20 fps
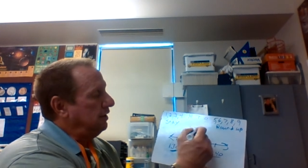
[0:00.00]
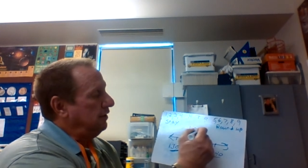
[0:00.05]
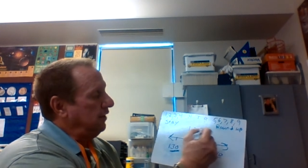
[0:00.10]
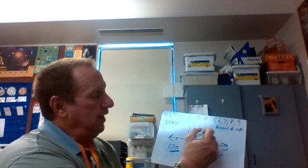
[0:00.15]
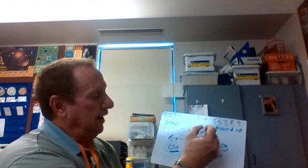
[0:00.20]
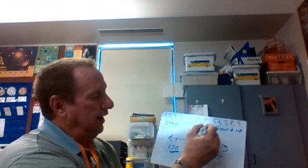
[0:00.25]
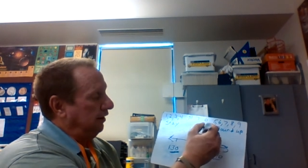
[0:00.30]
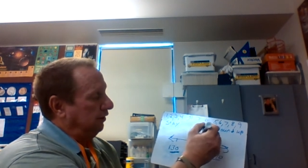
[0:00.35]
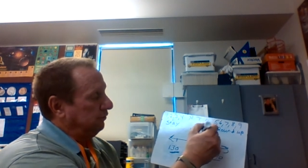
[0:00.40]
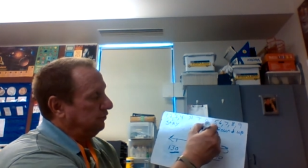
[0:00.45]

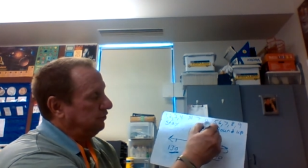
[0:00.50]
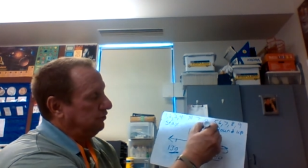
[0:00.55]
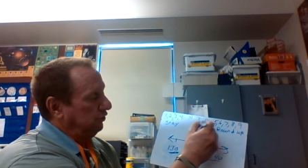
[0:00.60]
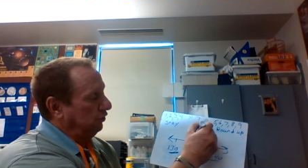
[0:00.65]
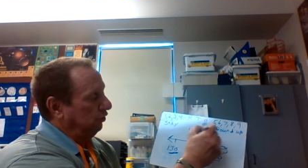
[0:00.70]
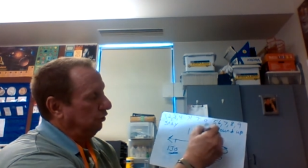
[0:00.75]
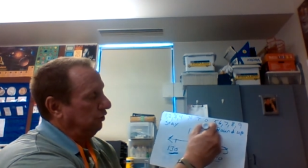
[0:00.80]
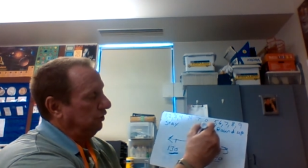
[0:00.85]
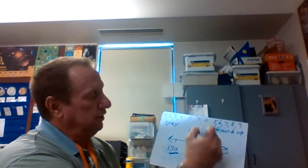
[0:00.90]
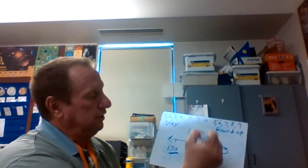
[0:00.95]
Now,
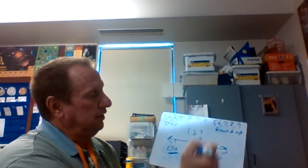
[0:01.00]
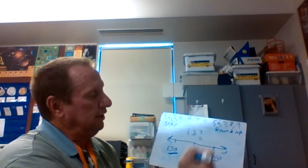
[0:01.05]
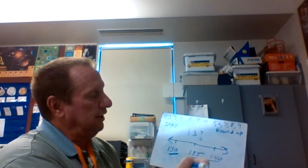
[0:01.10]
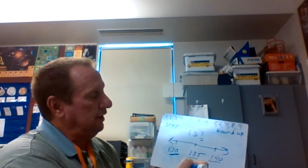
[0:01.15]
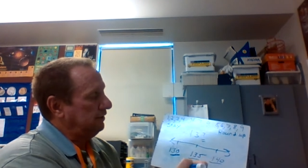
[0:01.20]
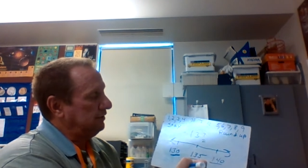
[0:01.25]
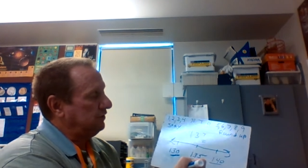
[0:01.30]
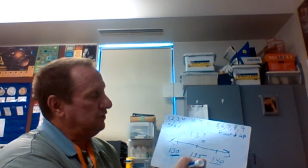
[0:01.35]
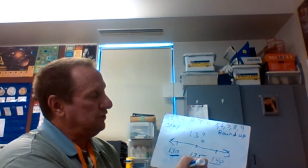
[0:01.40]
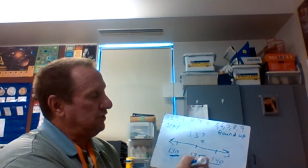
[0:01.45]
still looking
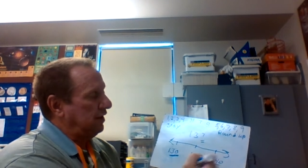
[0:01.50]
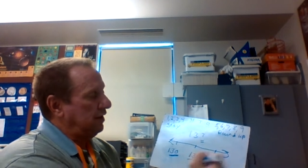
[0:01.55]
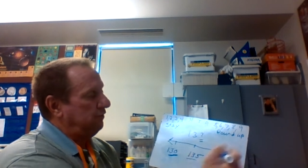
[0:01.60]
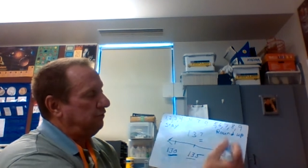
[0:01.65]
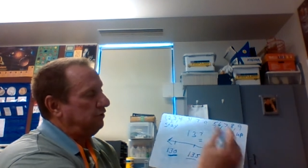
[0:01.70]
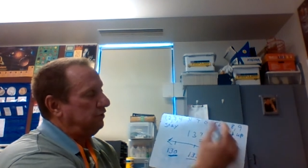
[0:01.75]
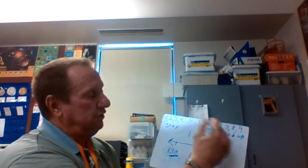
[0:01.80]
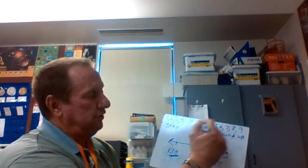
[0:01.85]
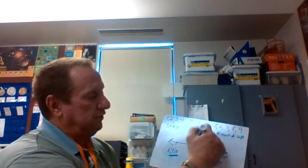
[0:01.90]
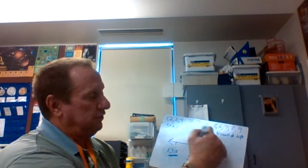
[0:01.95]
at the seven.